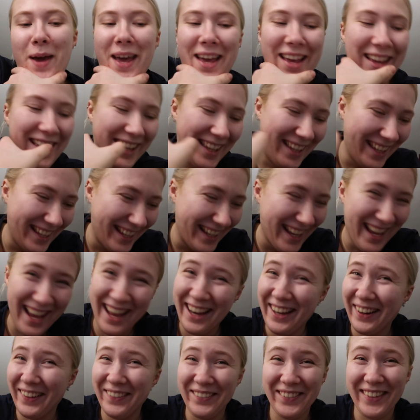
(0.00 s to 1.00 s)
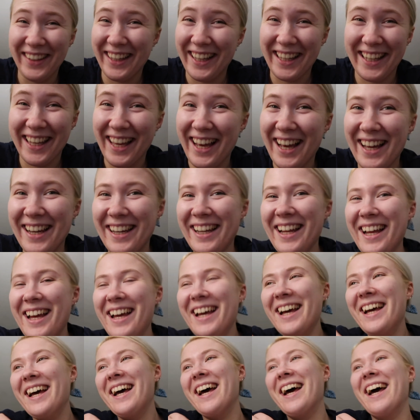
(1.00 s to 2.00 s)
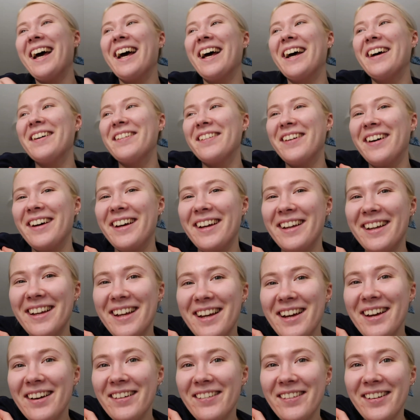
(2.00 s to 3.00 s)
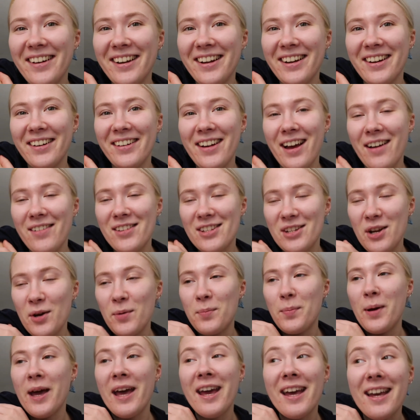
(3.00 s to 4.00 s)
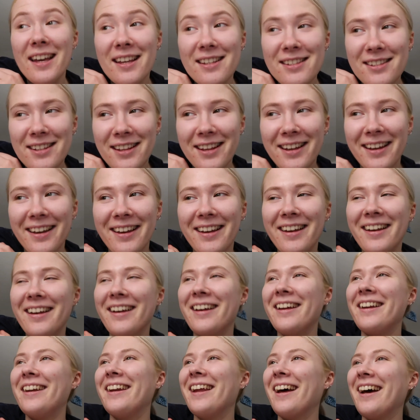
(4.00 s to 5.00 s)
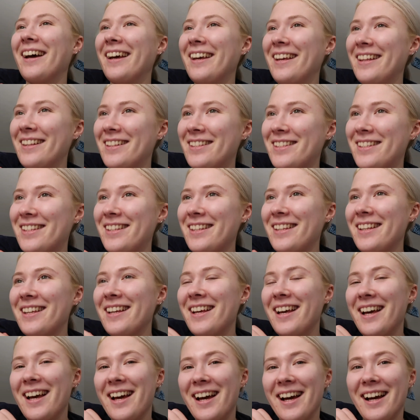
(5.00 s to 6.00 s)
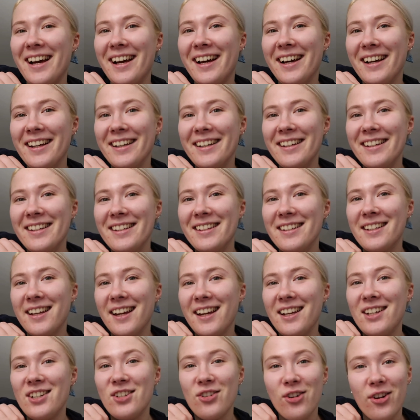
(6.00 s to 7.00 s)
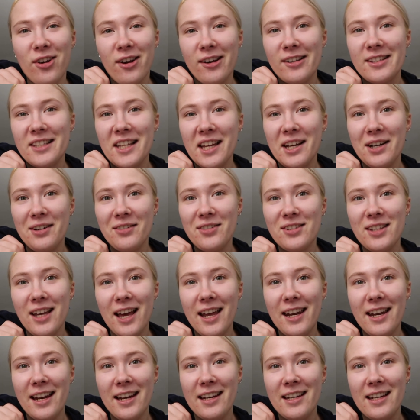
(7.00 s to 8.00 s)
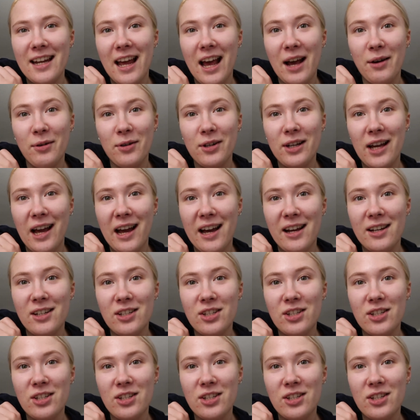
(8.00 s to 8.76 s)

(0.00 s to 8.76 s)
I don't think I can. we're going to go and have Snowpiercer night and enjoy ourselves. And I will catch...